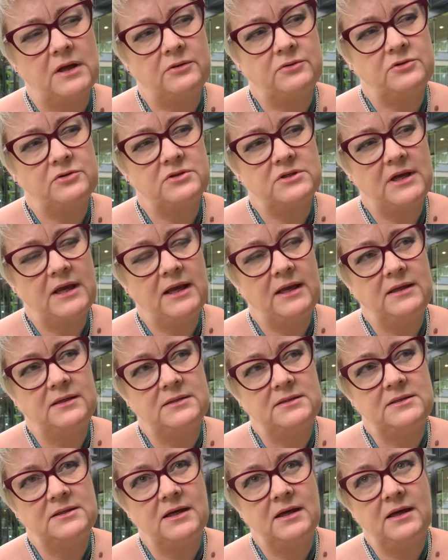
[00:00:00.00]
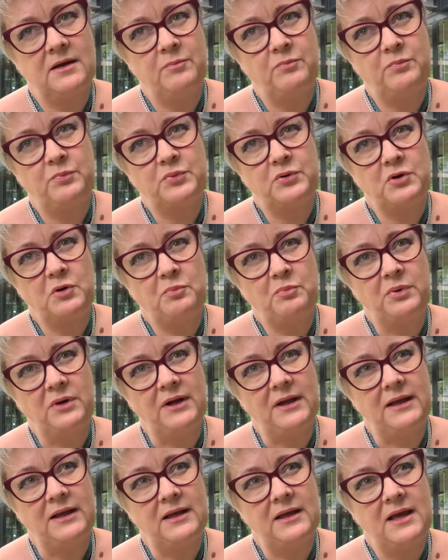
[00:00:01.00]
to say it
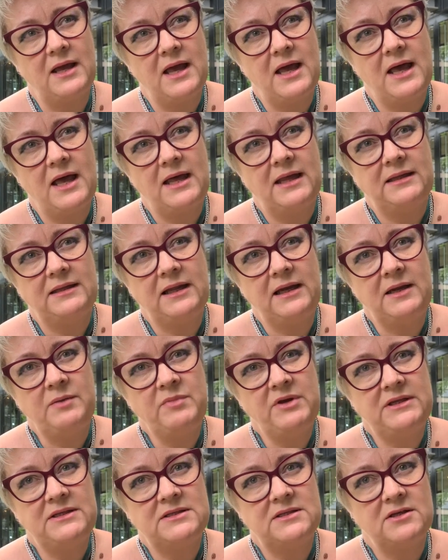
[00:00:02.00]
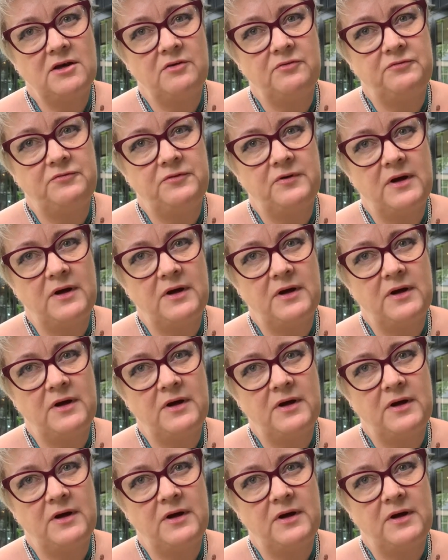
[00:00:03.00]
properly, the limits of